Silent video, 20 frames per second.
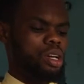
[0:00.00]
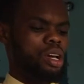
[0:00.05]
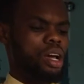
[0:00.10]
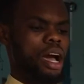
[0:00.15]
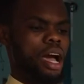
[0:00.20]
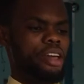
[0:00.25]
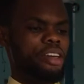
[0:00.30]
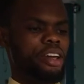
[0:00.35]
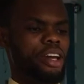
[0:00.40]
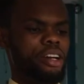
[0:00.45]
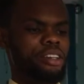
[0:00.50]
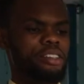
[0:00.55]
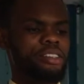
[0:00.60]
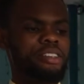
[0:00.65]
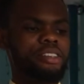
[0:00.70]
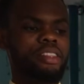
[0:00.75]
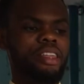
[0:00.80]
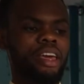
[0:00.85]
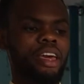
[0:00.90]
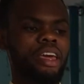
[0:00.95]
And you can see
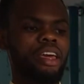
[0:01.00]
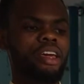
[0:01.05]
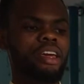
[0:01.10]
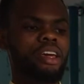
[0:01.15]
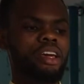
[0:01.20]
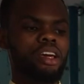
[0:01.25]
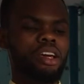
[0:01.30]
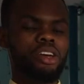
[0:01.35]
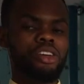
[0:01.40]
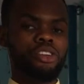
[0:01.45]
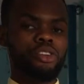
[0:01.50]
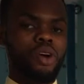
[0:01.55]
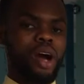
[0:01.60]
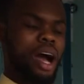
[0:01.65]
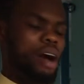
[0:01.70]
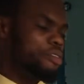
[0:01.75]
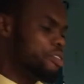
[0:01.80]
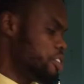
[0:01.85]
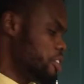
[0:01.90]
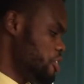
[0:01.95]
there, you
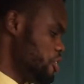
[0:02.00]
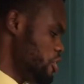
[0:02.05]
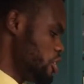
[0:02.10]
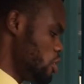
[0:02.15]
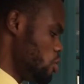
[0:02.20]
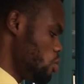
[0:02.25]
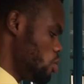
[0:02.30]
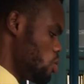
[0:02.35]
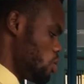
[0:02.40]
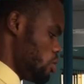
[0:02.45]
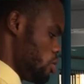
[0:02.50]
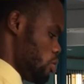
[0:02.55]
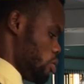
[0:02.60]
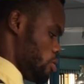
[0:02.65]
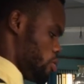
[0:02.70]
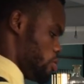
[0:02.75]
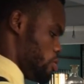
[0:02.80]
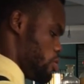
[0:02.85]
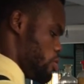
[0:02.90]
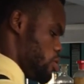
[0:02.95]
have the yellow color
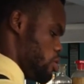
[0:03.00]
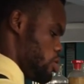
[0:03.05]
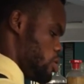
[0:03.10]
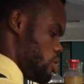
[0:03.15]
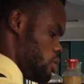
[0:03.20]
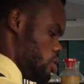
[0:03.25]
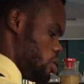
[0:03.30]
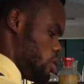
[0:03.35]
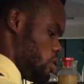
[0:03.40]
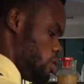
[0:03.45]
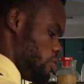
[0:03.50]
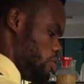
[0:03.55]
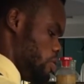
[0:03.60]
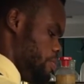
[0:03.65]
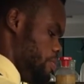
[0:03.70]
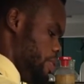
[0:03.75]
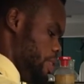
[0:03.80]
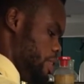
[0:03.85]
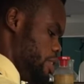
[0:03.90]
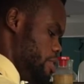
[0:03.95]
of the
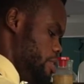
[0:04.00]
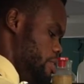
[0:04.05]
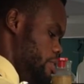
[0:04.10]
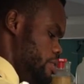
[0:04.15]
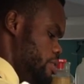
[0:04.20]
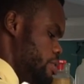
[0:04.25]
base.